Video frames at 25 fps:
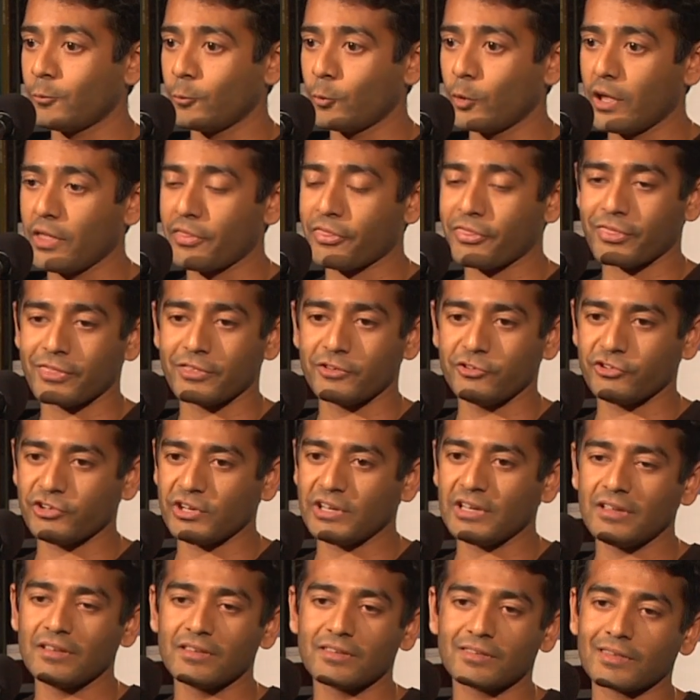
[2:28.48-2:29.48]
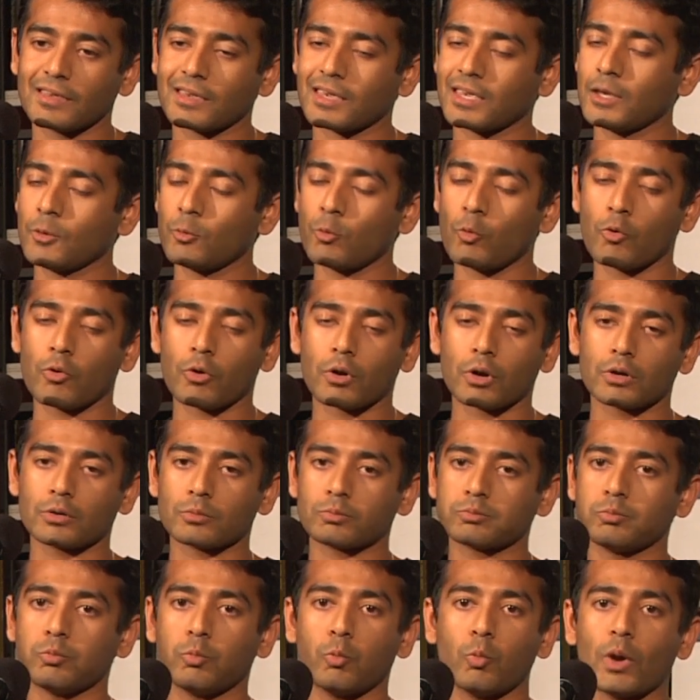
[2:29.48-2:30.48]
with jeans that he
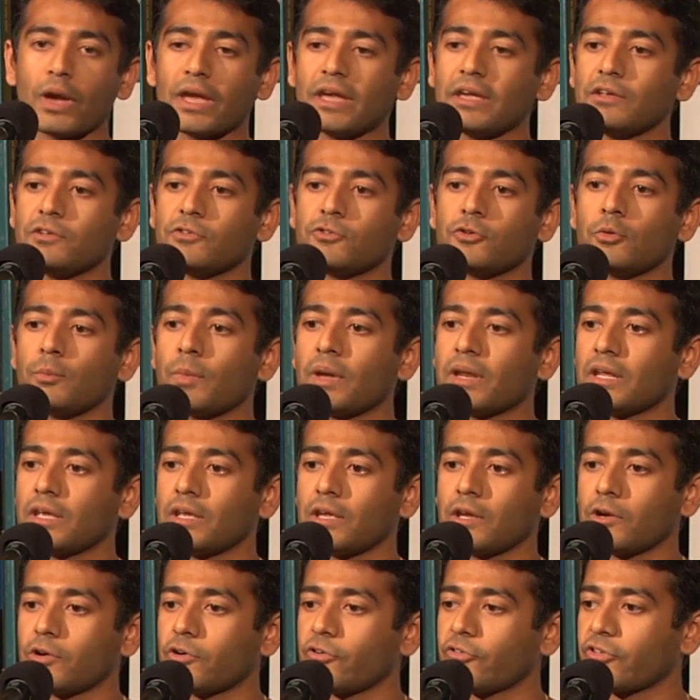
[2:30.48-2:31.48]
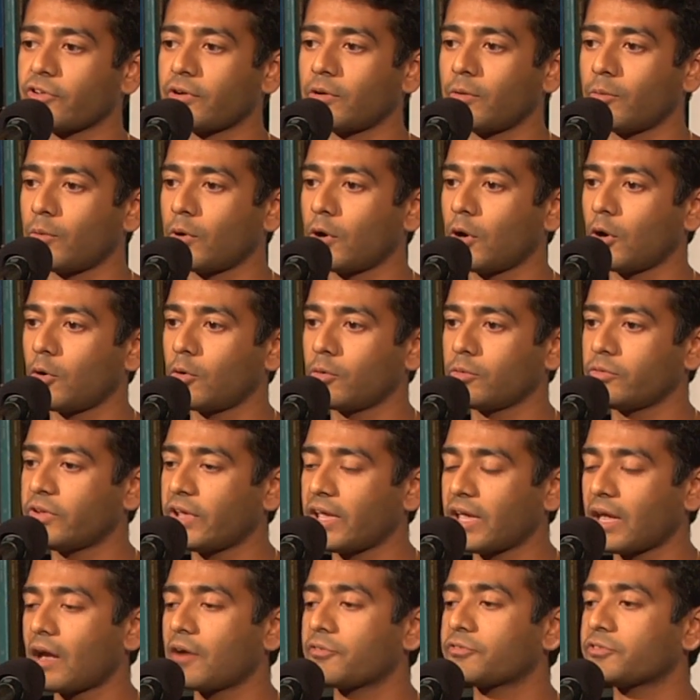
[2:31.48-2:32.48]
wore way too many years in a row,
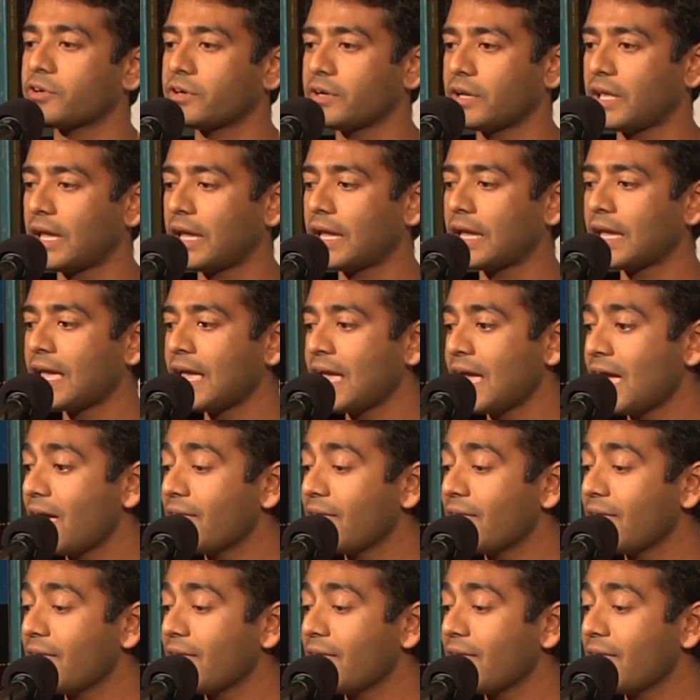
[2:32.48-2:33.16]
day after day.